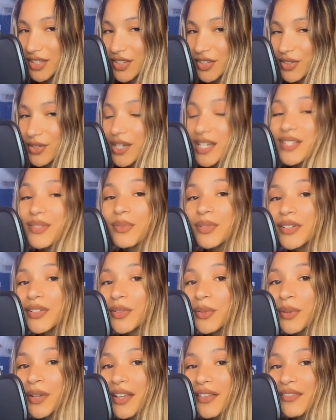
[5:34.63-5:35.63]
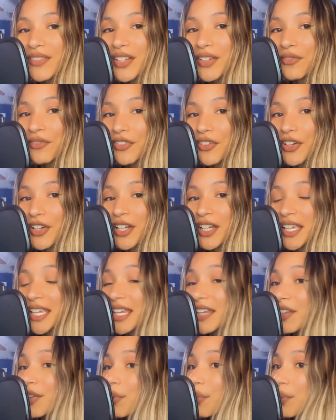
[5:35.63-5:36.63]
you guys want to know what I've done for
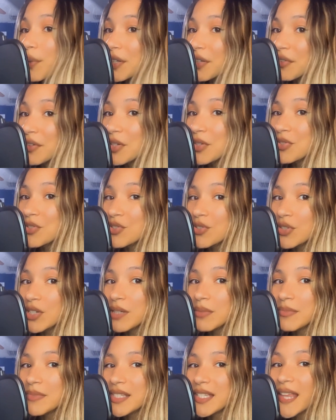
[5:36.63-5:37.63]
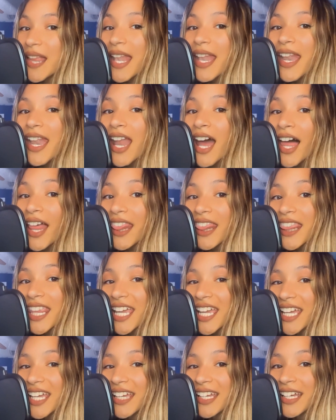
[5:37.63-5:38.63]
either one of those dreams?
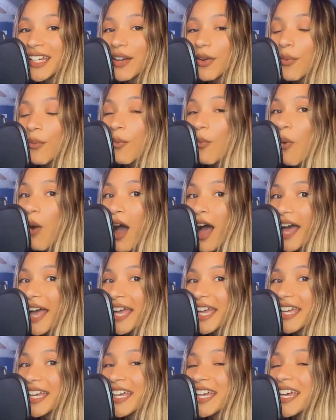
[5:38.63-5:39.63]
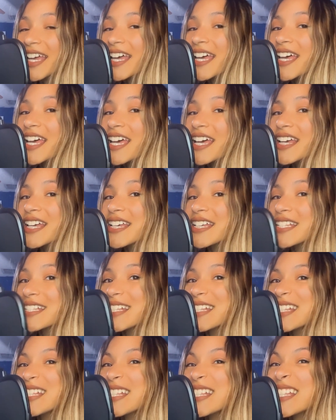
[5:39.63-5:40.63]
Nothing. Why? Because
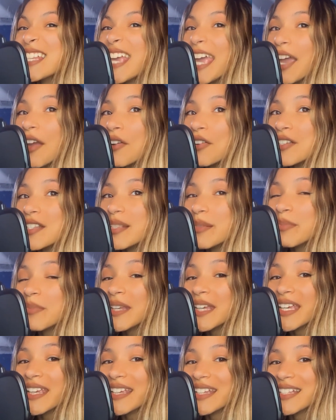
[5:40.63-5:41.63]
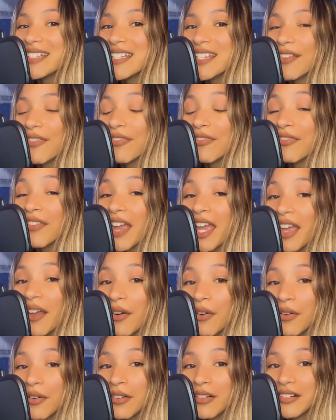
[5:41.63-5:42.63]
it scares me to fail.